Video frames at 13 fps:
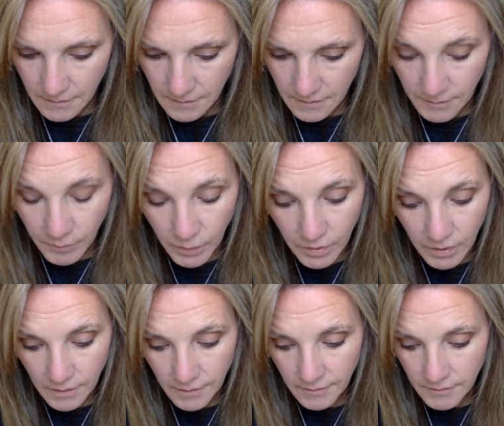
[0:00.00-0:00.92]
It's
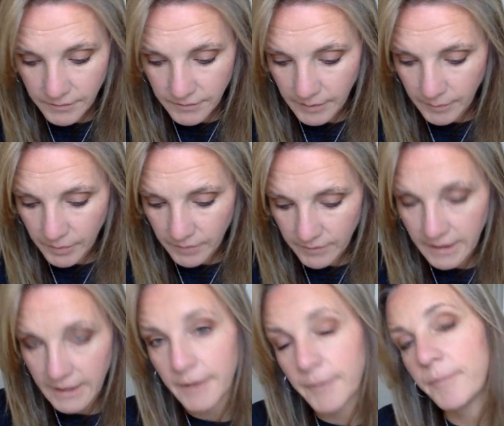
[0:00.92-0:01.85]
important. It's real important right
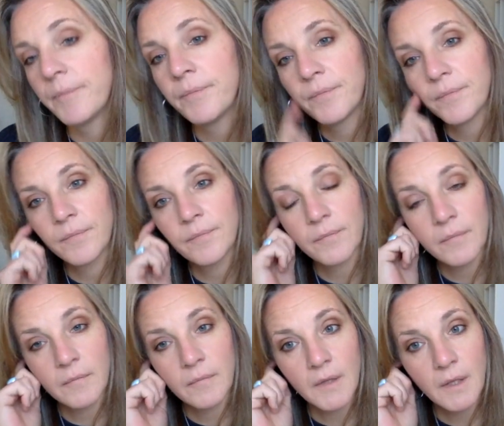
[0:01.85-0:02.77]
now.
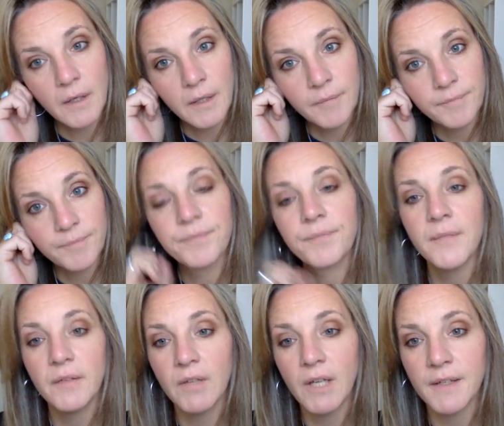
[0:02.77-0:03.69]
All right.
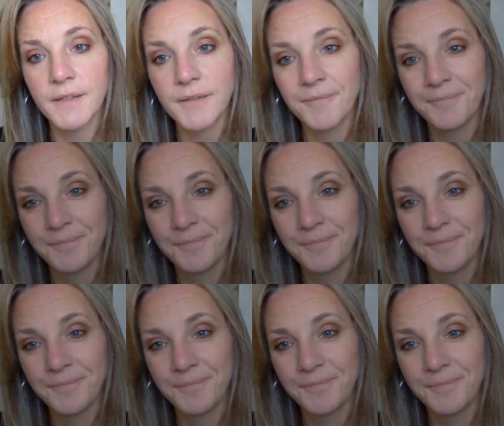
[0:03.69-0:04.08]
Love you guys.